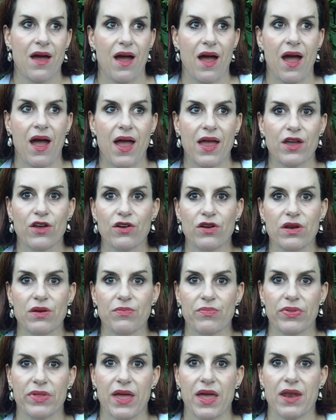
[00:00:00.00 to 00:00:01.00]
I couldn't
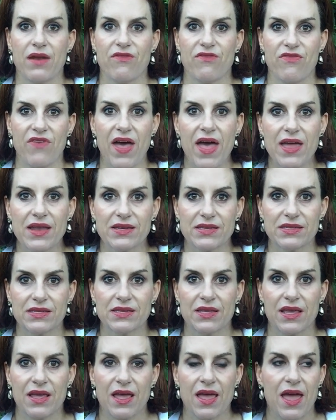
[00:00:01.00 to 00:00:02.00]
plan
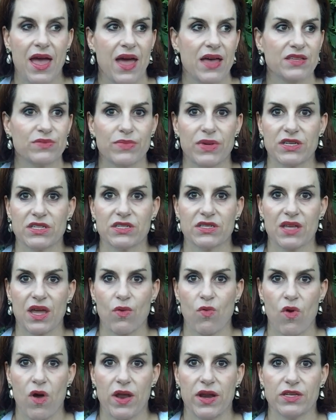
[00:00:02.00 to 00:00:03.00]
events as much as I
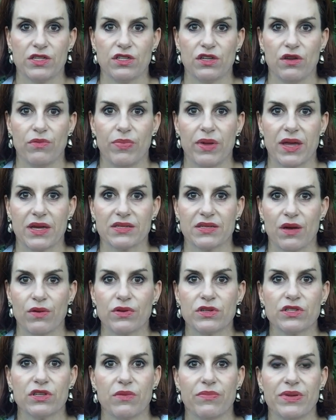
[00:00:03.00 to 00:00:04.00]
wanted to, because I
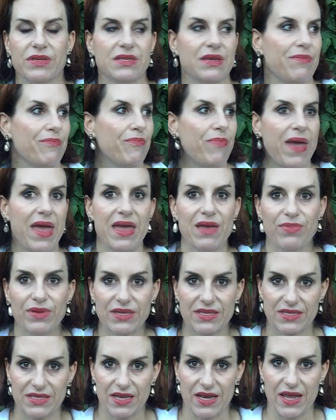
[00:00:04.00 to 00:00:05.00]
was so busy
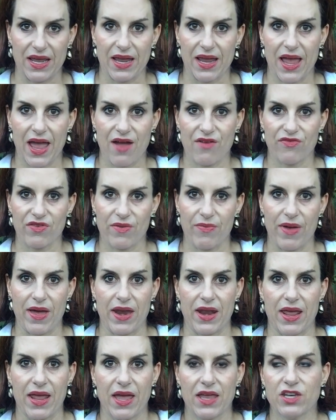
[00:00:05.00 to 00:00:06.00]
babysitting
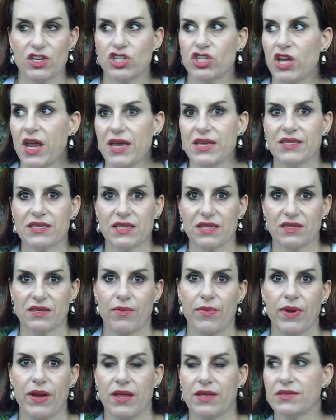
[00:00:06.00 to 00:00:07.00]
everybody and chasing
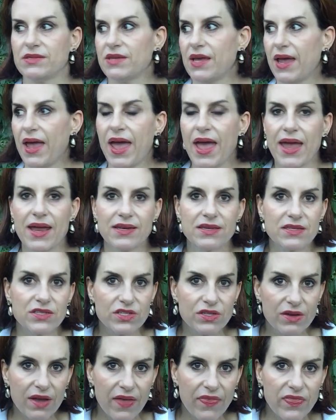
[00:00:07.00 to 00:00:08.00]
somebody and saying, hey, did
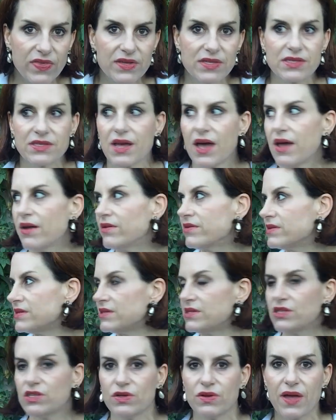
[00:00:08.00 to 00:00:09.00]
you get this done? Or
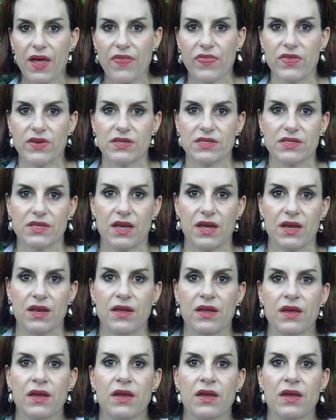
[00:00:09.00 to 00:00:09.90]
did you get this done?